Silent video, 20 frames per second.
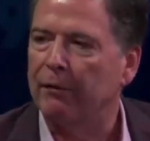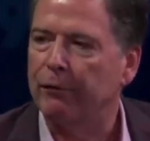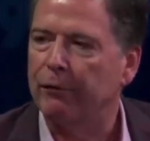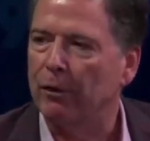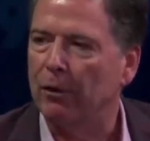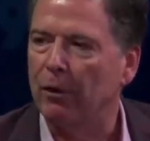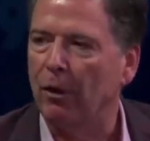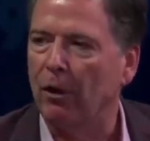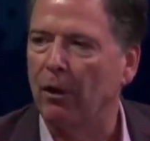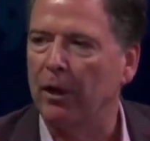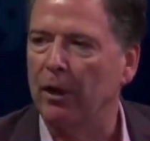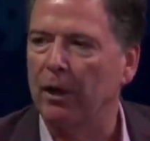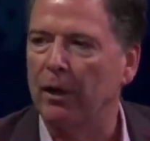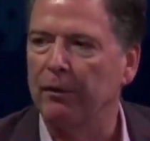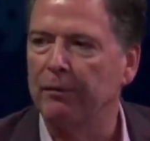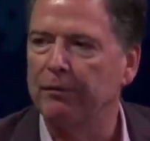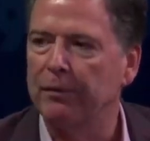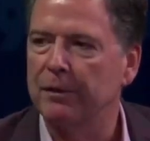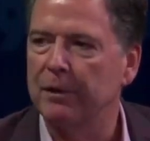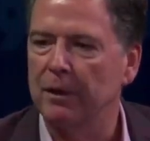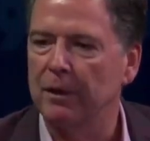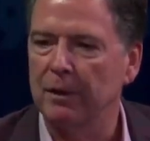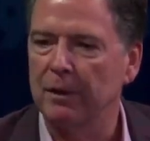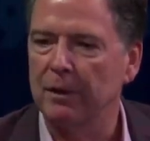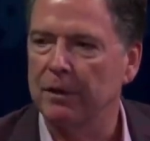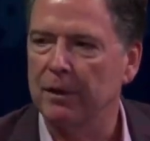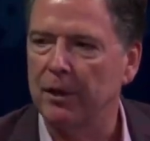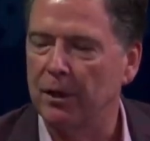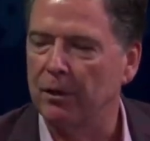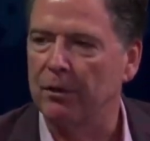for long enough to
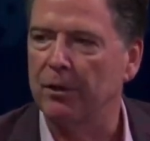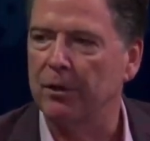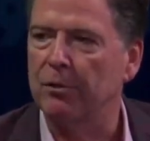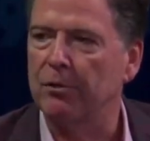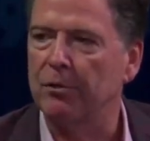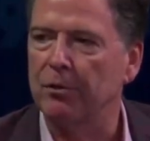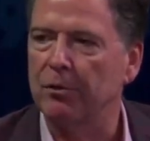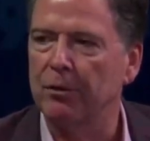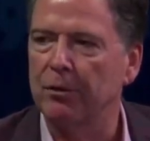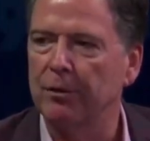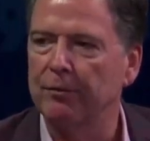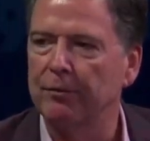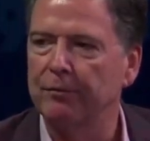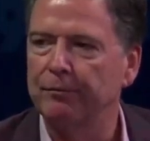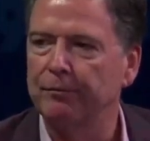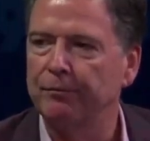hear the truth.